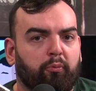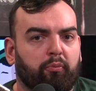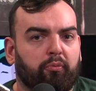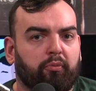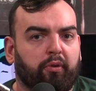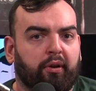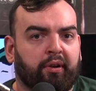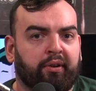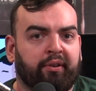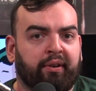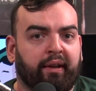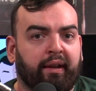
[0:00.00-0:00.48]

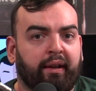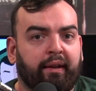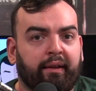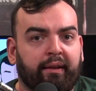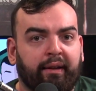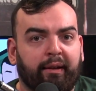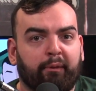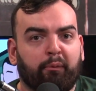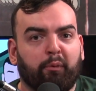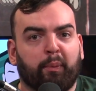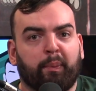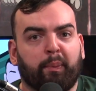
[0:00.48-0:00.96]
our second
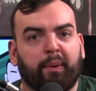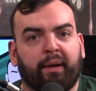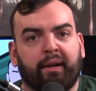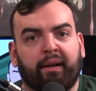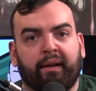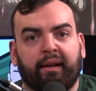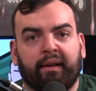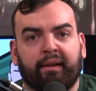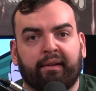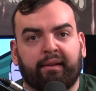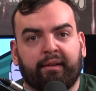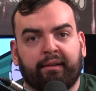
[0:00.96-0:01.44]
game we are playing
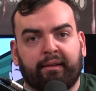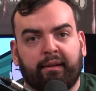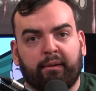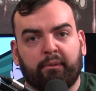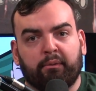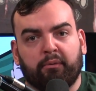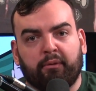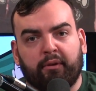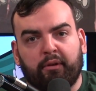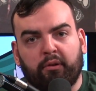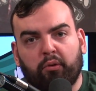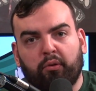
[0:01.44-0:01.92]
against a team
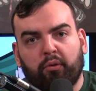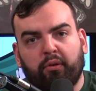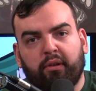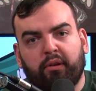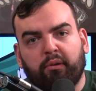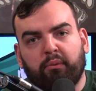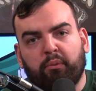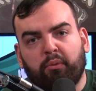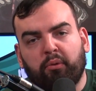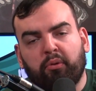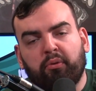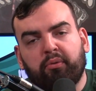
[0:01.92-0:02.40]
in Lothian
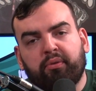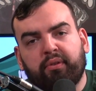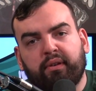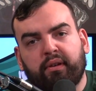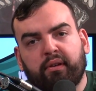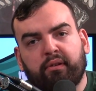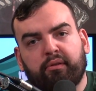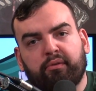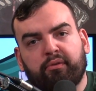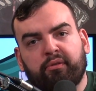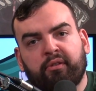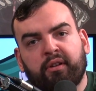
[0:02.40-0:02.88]
Wolves that
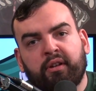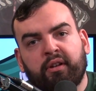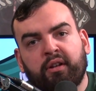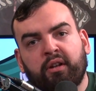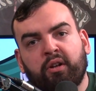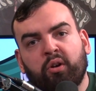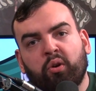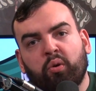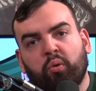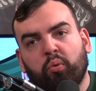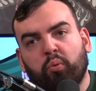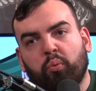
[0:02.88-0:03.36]
have
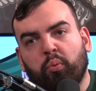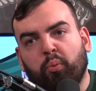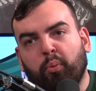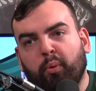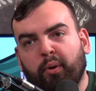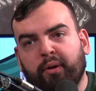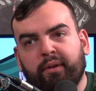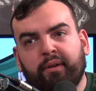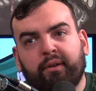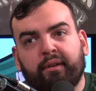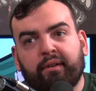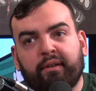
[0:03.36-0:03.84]

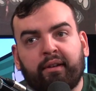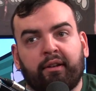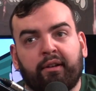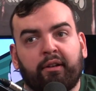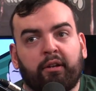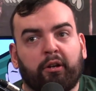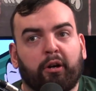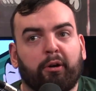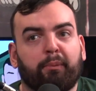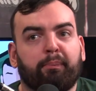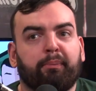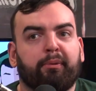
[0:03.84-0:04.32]
won the League
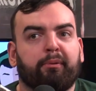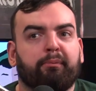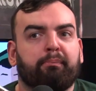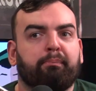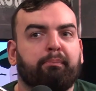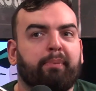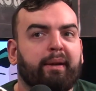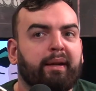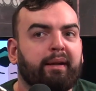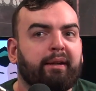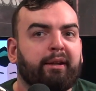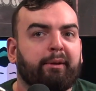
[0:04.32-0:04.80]
Cup and
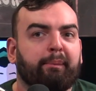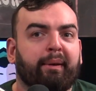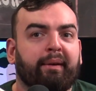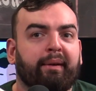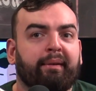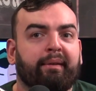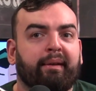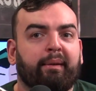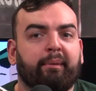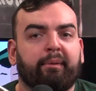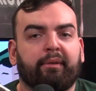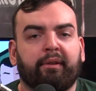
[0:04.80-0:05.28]
beaten the best
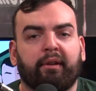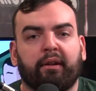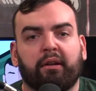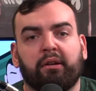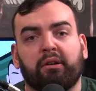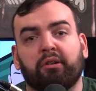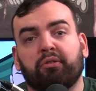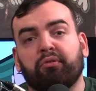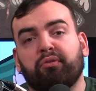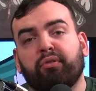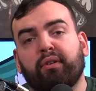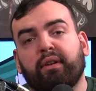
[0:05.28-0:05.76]
teams in the
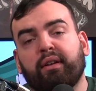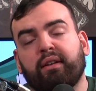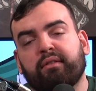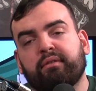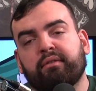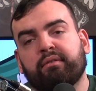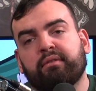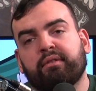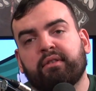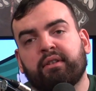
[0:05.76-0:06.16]
country, and